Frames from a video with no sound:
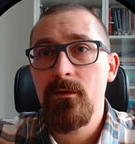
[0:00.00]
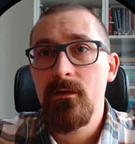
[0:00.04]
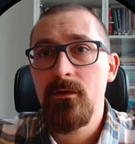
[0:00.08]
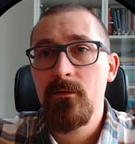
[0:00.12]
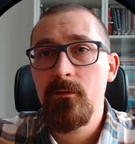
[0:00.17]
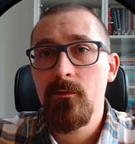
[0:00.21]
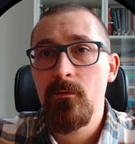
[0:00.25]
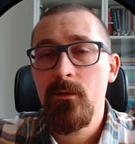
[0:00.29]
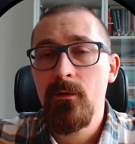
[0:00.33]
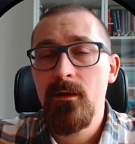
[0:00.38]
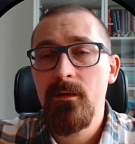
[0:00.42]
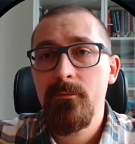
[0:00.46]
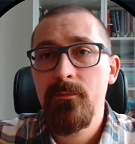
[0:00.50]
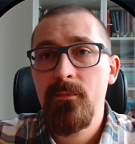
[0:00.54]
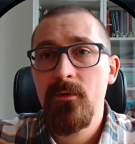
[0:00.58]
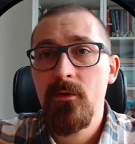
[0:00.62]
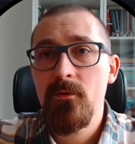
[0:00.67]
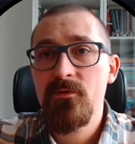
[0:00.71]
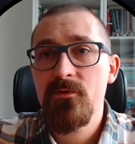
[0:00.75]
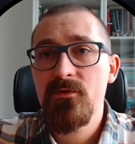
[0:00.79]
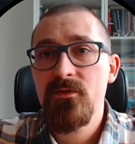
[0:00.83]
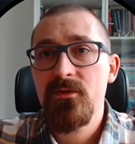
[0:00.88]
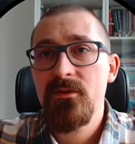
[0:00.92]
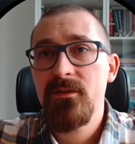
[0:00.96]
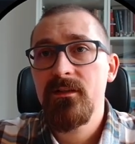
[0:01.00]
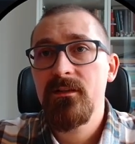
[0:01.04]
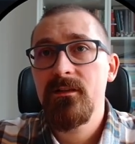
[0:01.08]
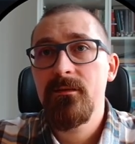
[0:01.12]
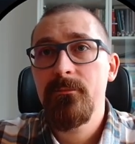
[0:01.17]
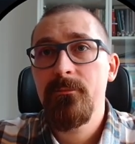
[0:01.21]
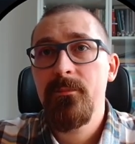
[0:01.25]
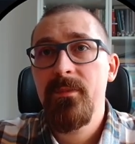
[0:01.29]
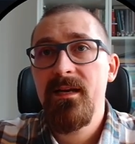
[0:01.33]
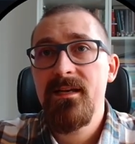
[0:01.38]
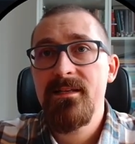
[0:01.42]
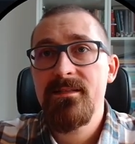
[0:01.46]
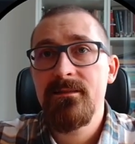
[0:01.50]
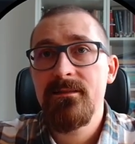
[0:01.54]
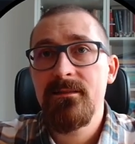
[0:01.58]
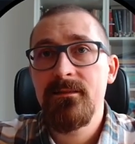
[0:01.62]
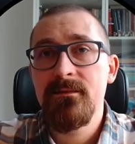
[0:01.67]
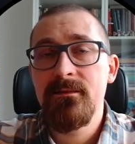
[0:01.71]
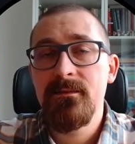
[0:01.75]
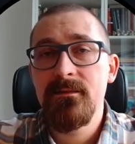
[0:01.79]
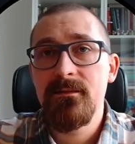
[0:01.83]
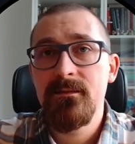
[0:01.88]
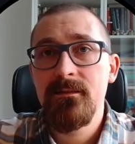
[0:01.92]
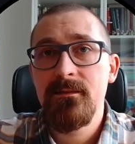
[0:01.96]
web browser, paste
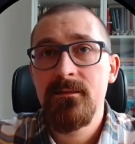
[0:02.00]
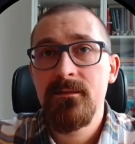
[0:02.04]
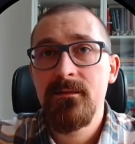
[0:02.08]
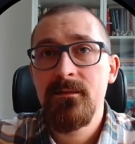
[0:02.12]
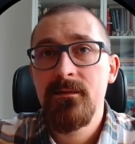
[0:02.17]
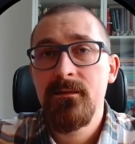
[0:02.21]
the